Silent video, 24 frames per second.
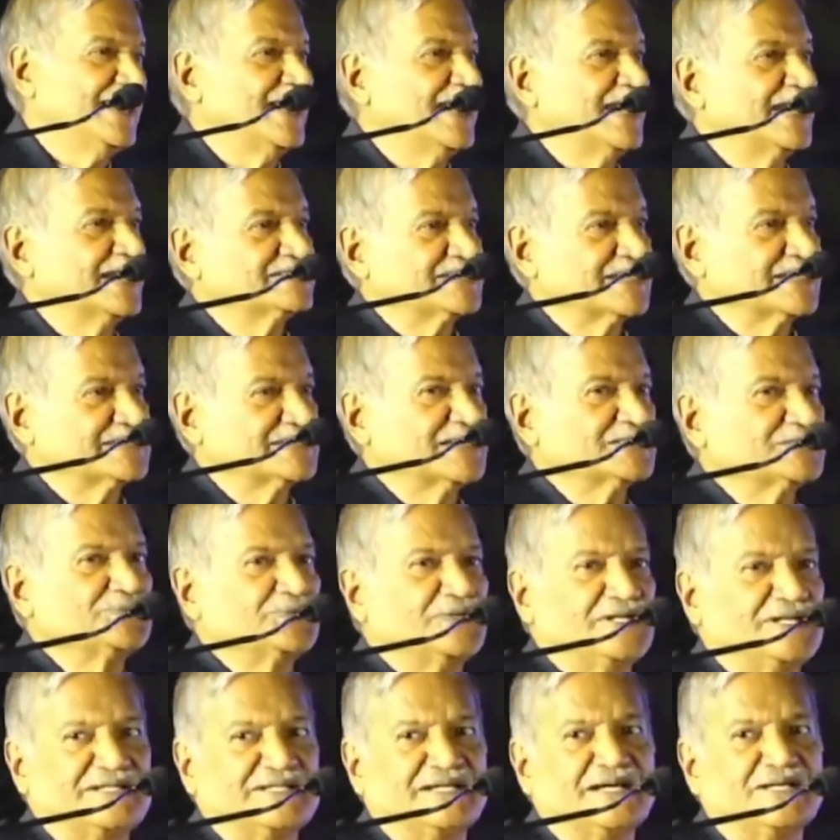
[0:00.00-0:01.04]
and
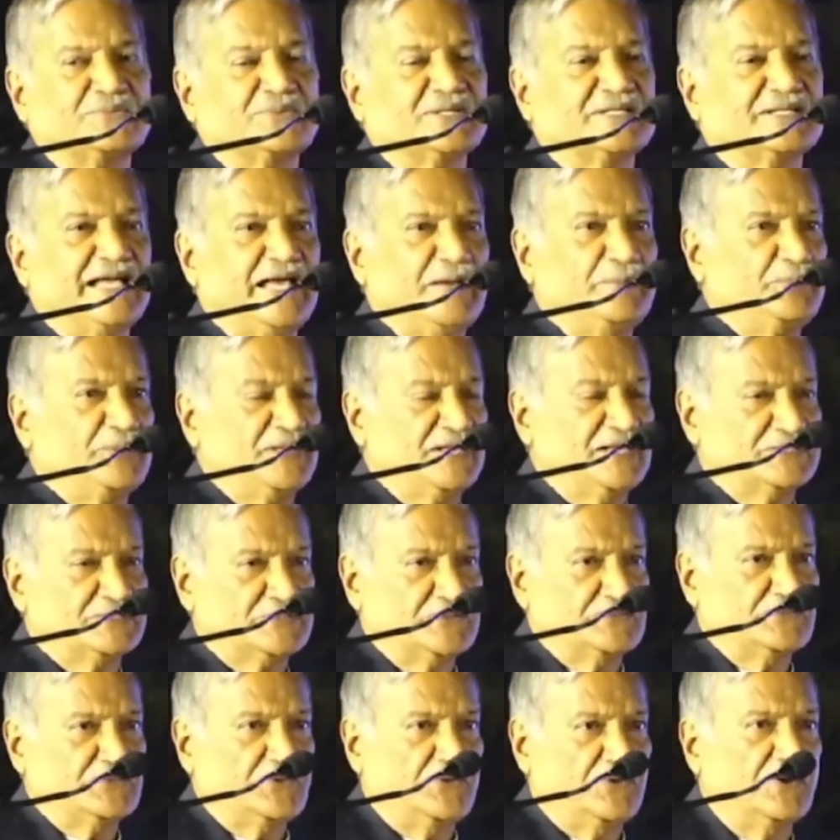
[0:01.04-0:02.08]
successfully done with the happiness
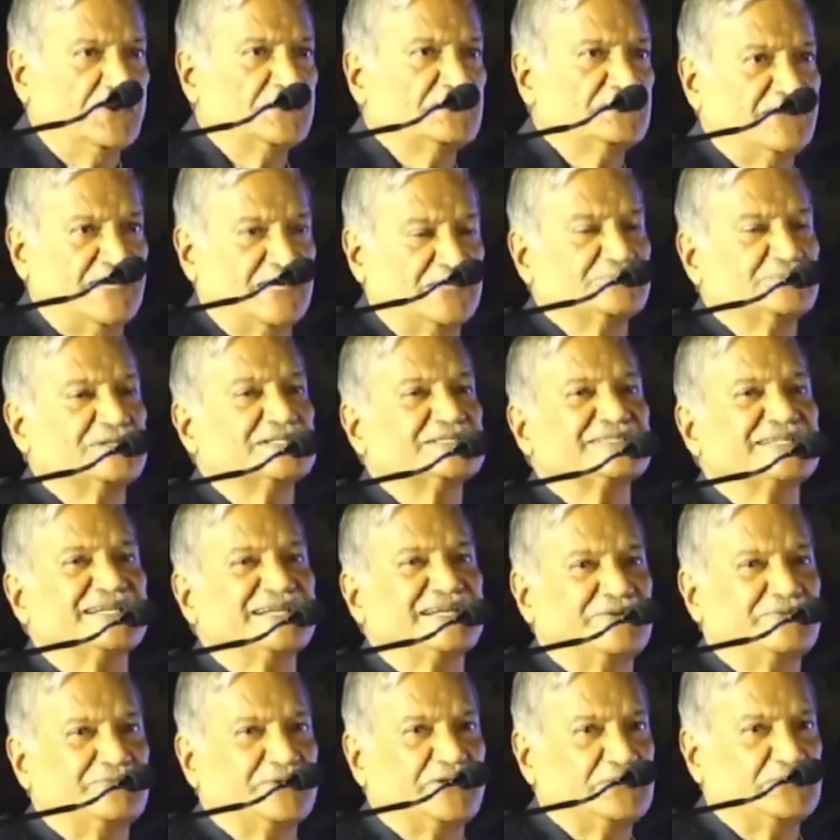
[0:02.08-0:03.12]
of all farmers
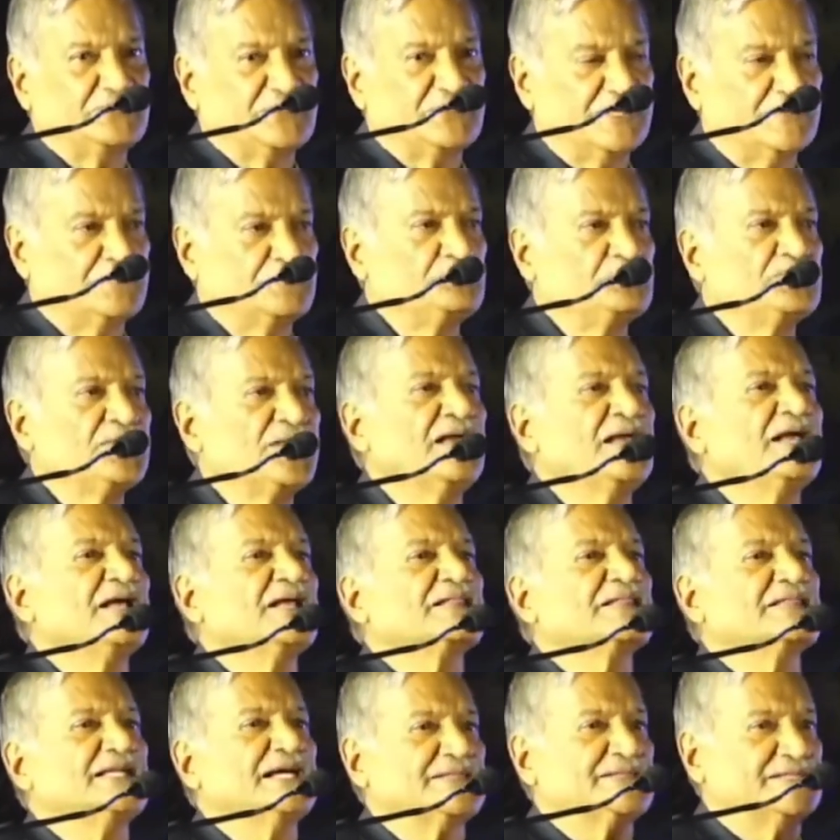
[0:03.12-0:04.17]
and everyone.
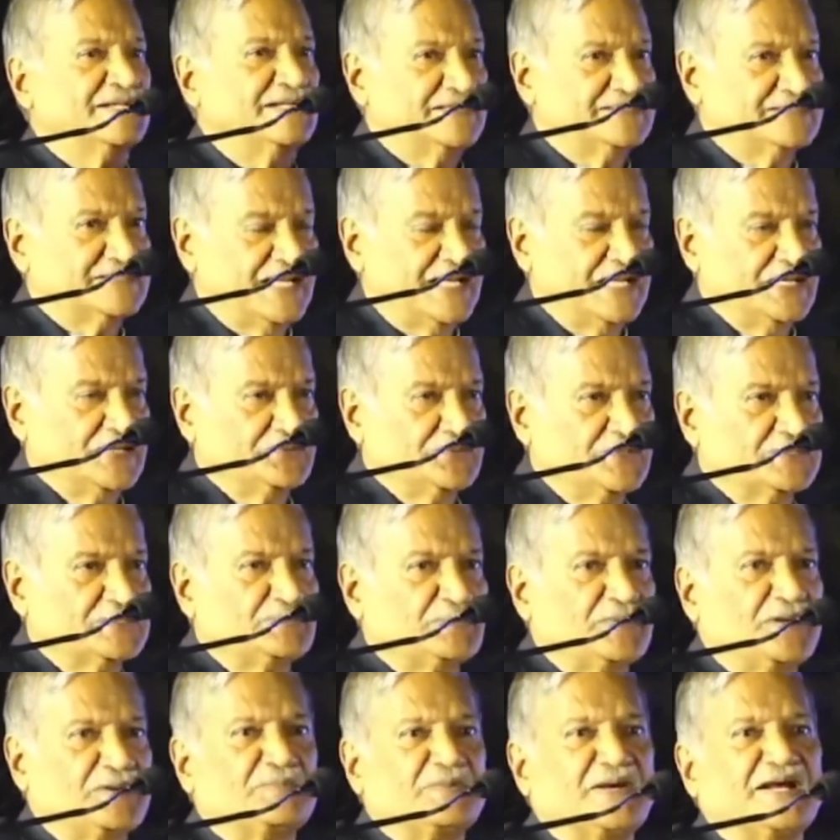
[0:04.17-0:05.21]
Then the design was
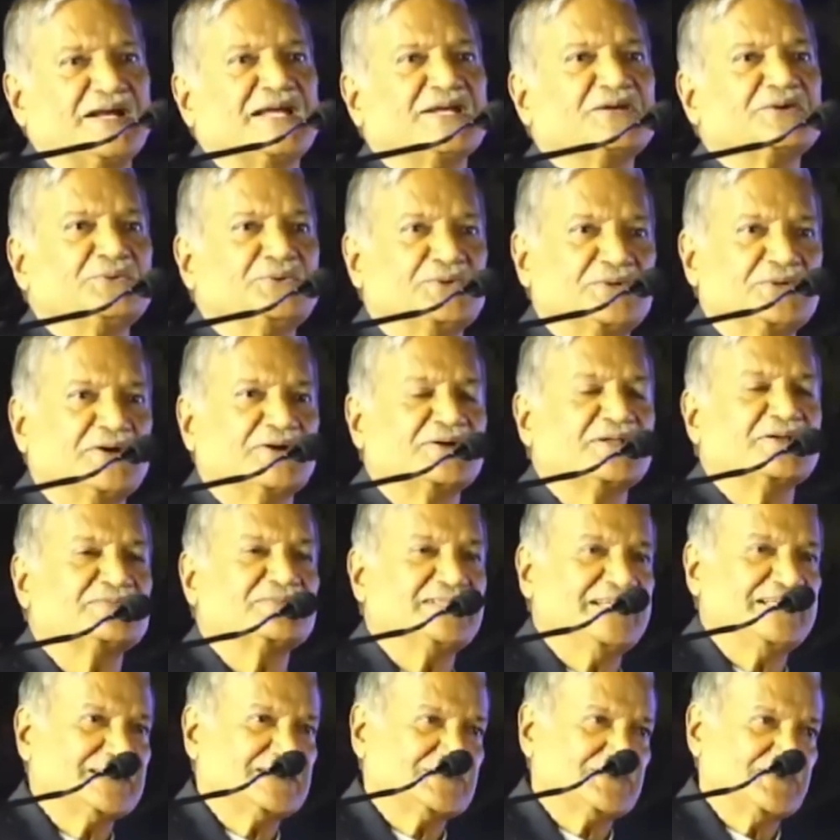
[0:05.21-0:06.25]
prepared and a whole lot of
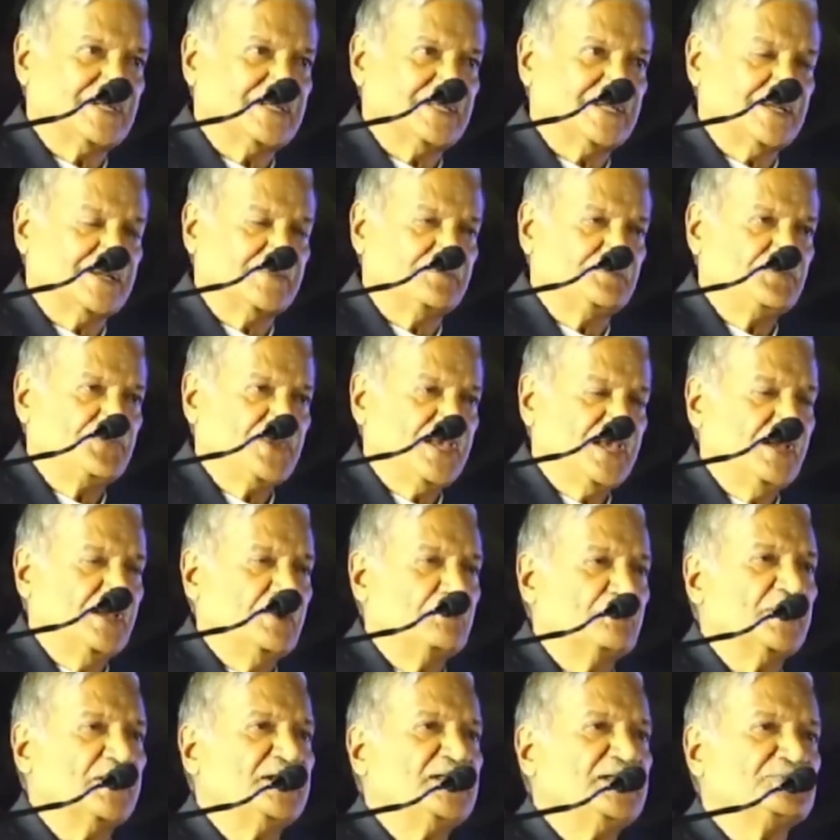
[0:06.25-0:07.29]
things were done.
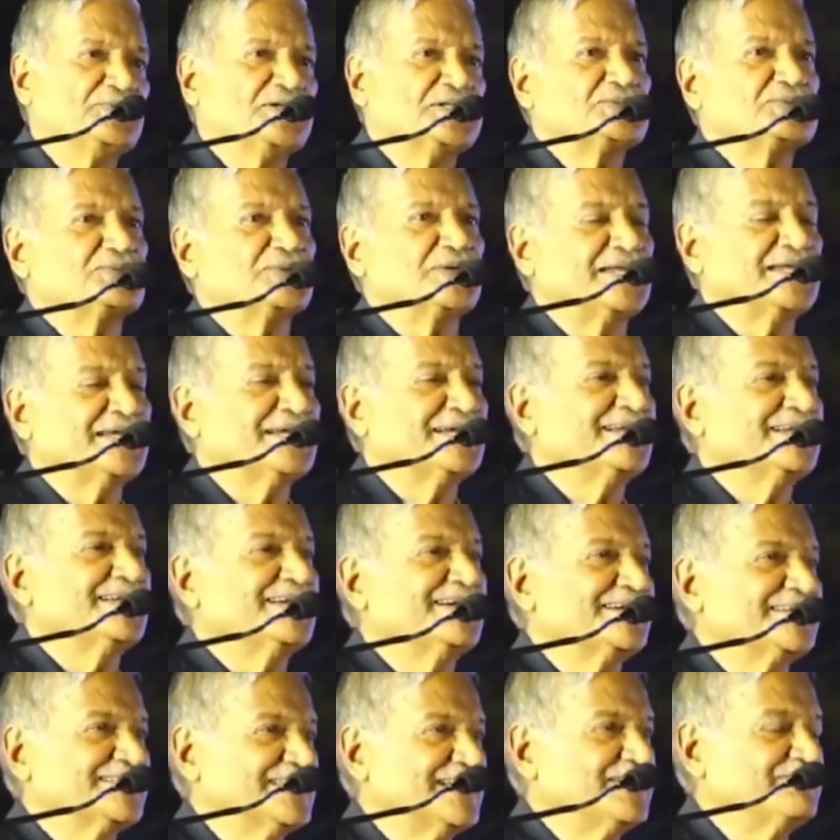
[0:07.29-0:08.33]
But he was very
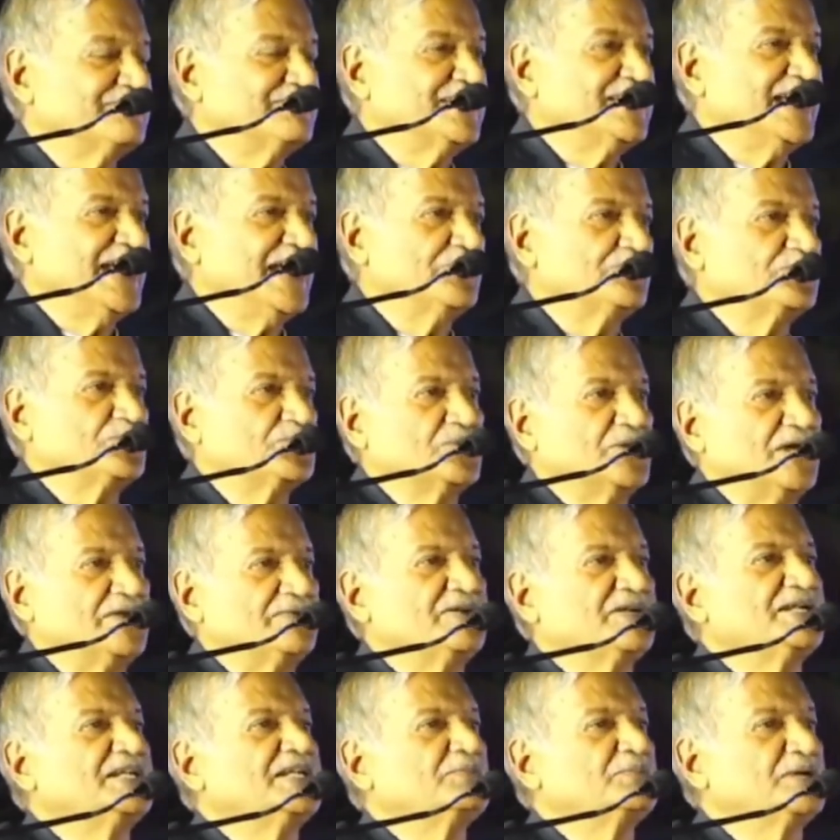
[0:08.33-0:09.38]
clear that we have to have
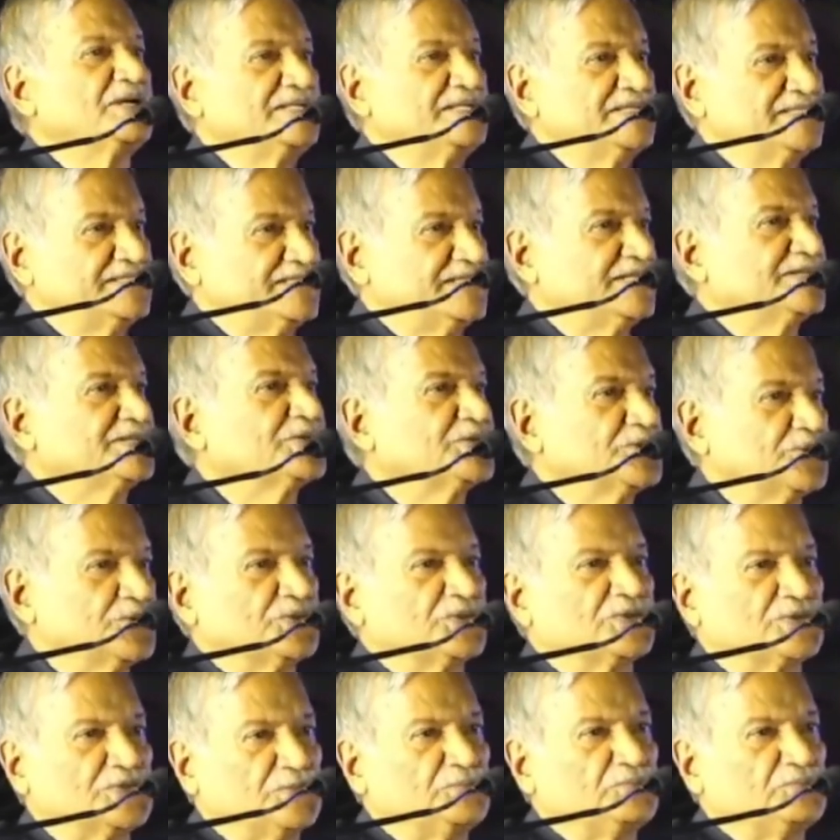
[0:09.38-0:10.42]
a double digit growth.